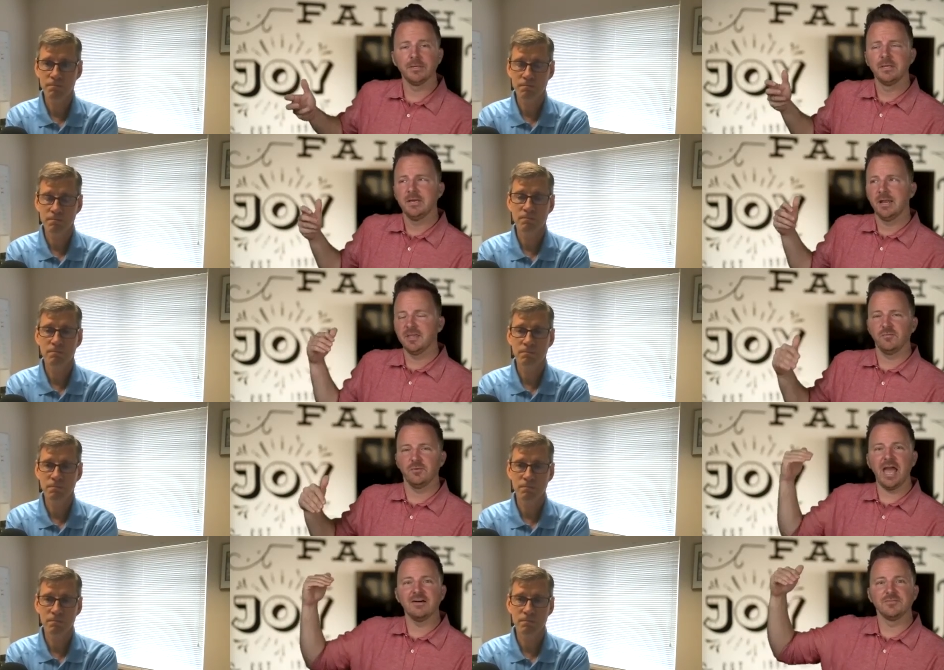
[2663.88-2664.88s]
Speaker 1: And I think if we
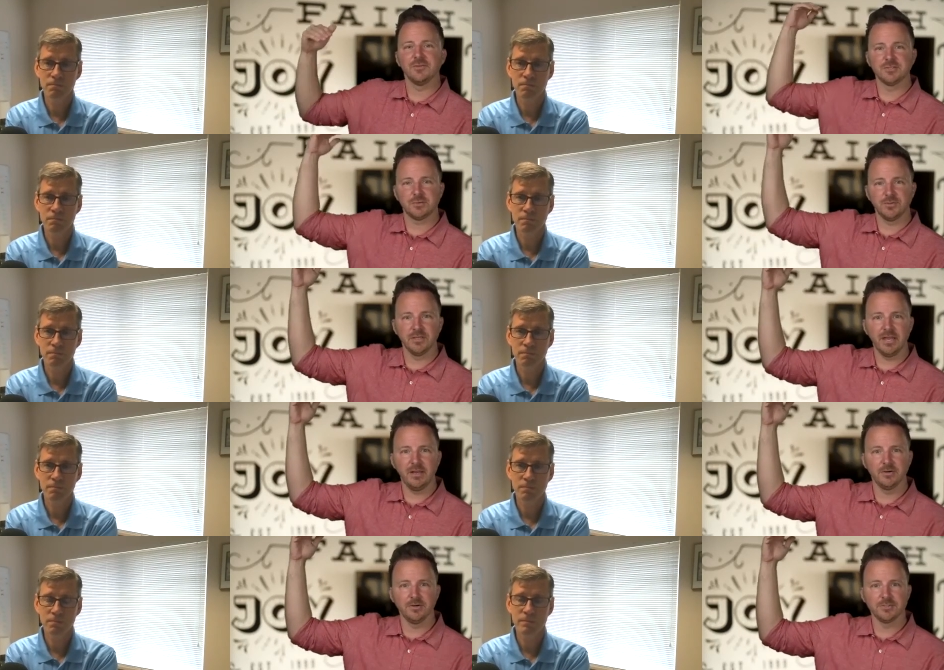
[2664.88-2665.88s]
have those three
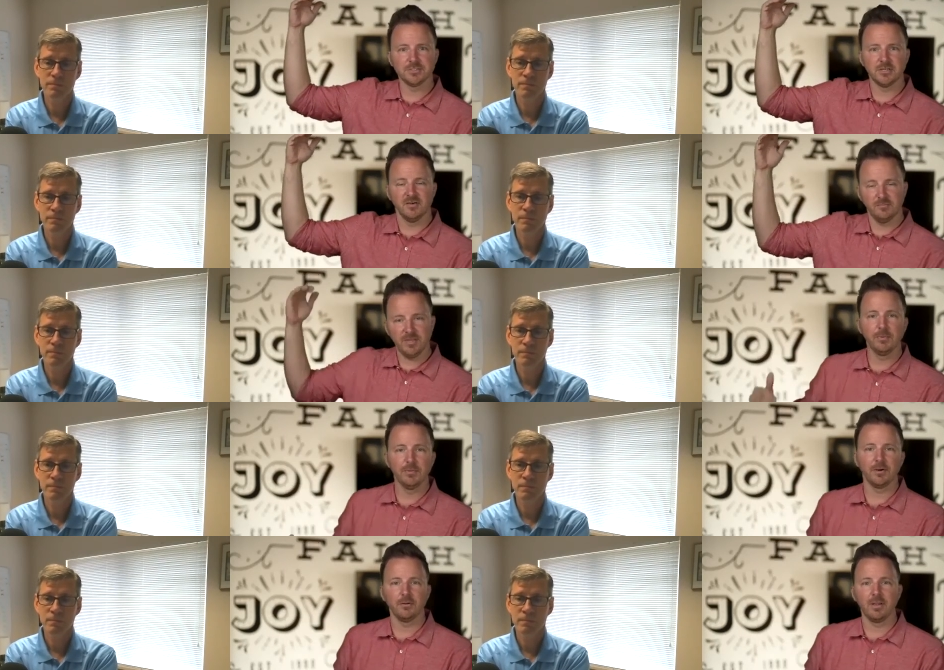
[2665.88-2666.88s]
layers of people in our
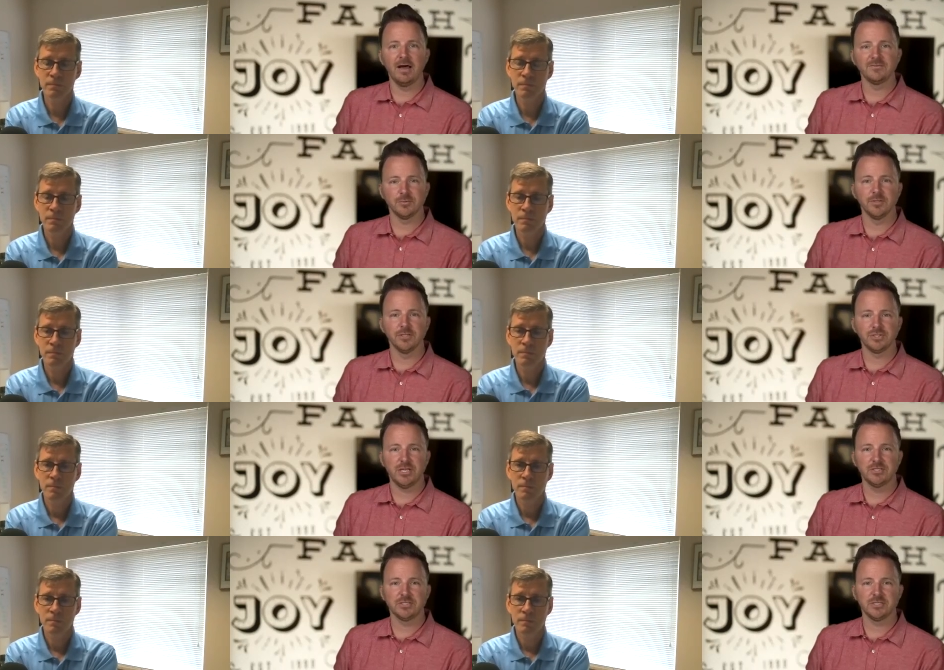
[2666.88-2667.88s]
lives, it really change
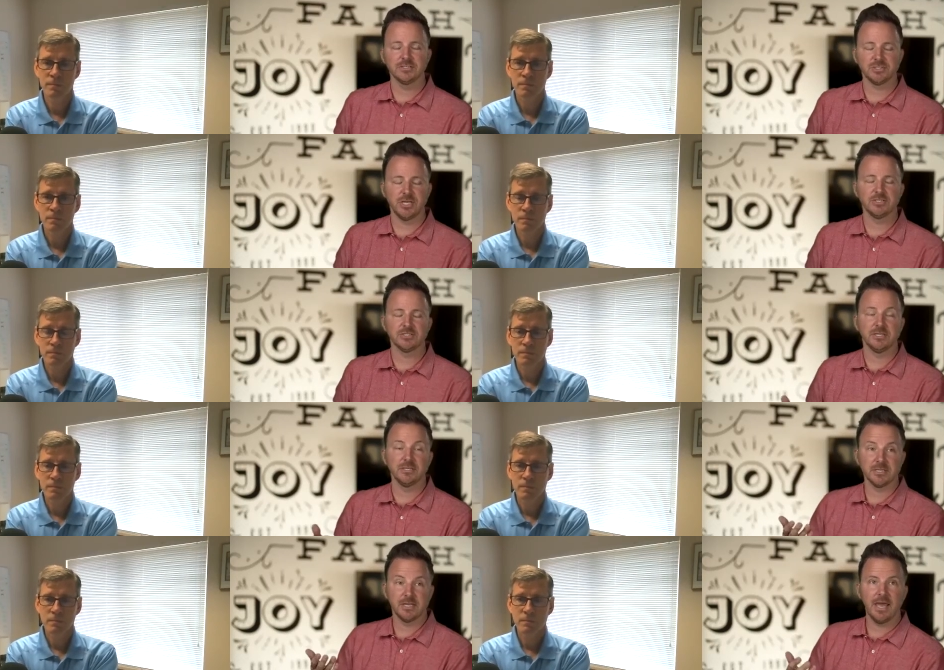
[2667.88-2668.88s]
thing, changes things.
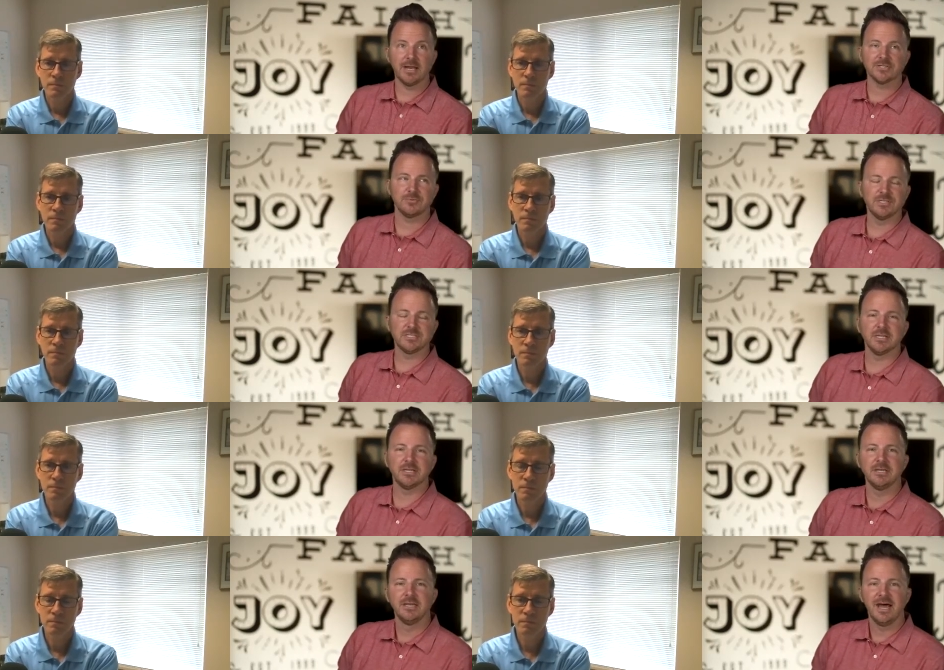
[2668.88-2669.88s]
And actually, recently,
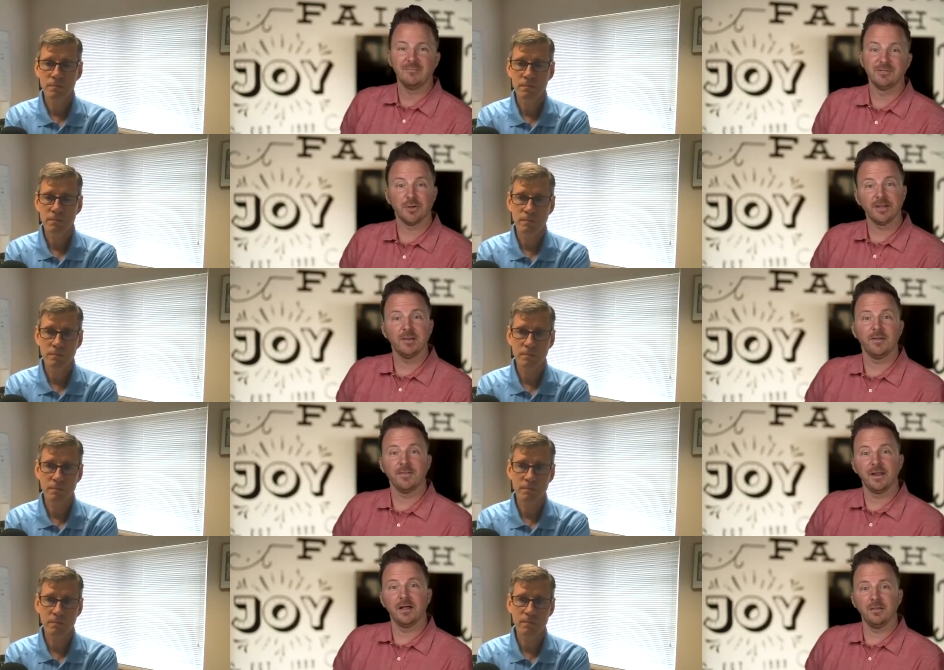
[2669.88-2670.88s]
I've been talking about that
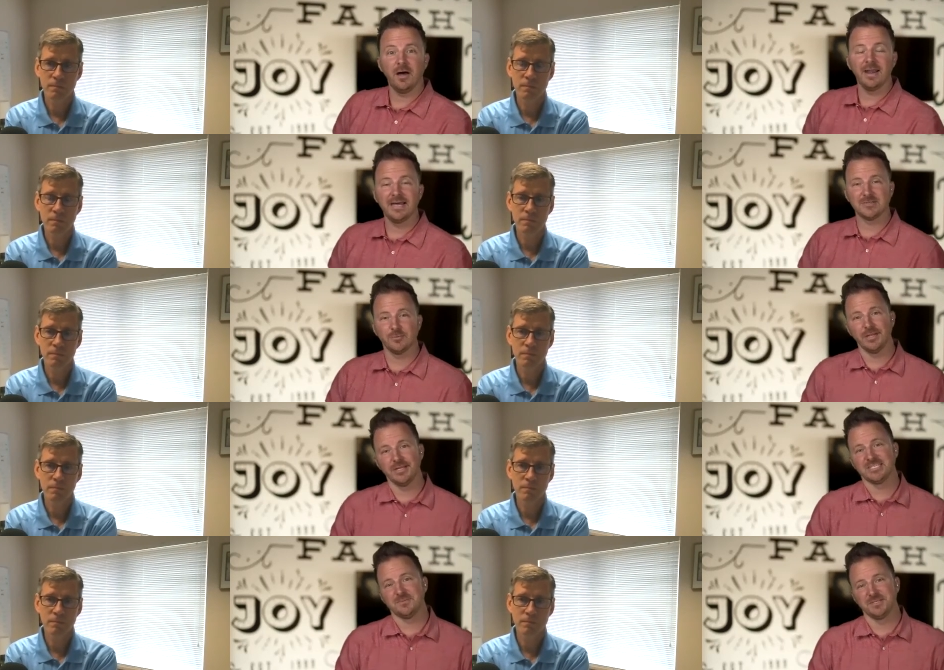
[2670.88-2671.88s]
a lot as it relates
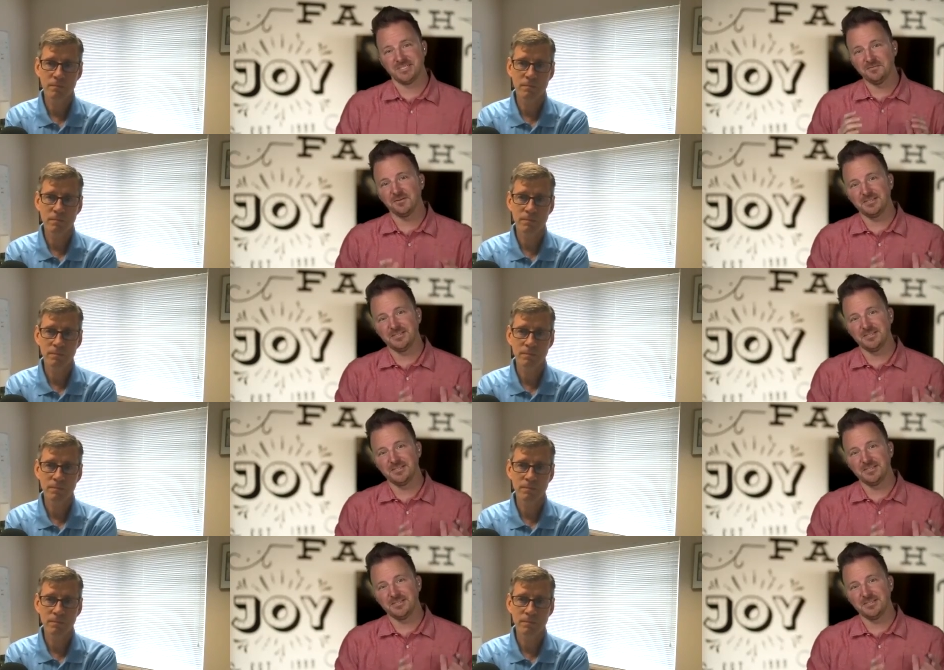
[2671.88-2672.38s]
specifically to